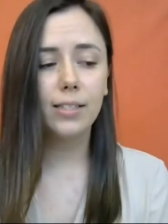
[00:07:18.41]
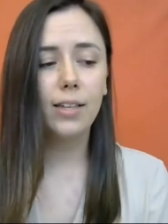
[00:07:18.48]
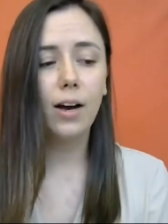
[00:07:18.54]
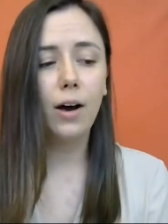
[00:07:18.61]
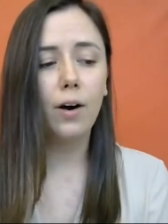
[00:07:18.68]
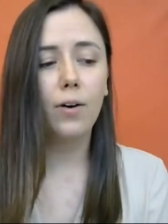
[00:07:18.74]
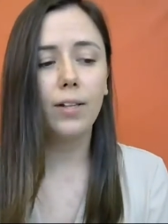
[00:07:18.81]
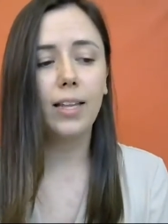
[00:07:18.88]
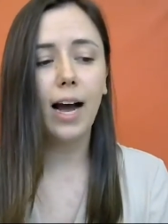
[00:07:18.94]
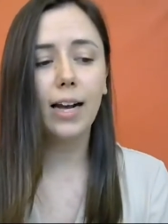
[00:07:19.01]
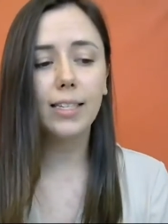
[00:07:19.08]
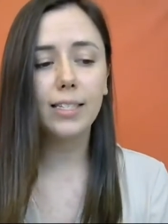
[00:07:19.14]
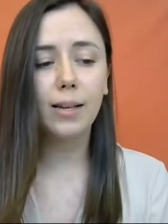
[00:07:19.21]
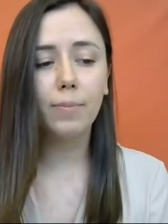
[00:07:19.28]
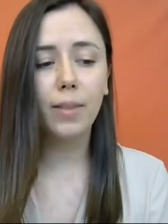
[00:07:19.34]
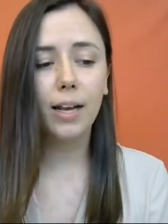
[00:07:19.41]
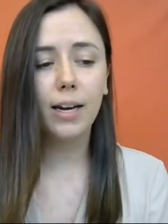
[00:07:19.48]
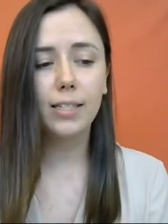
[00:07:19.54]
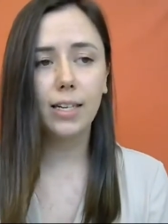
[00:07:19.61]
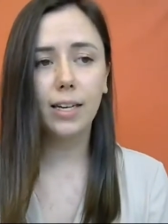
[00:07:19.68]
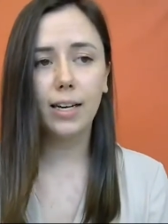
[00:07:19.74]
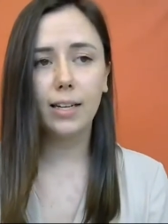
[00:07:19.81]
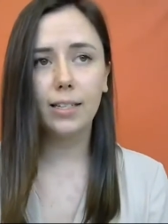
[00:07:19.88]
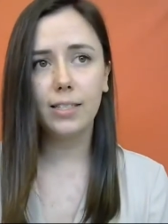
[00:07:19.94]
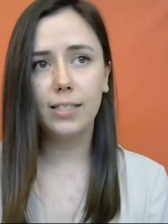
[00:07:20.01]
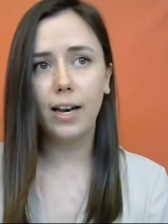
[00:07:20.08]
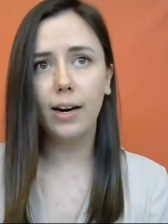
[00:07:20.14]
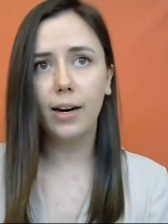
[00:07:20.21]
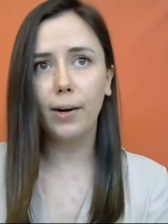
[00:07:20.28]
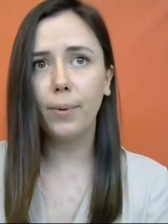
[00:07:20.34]
So that's something to
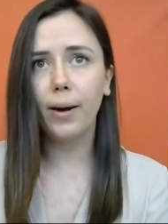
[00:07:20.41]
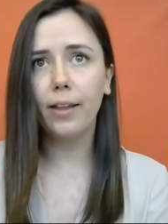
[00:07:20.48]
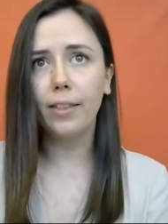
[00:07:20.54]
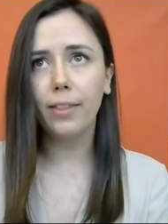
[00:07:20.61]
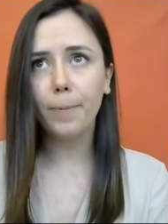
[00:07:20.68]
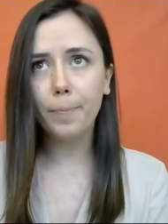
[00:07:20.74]
consider with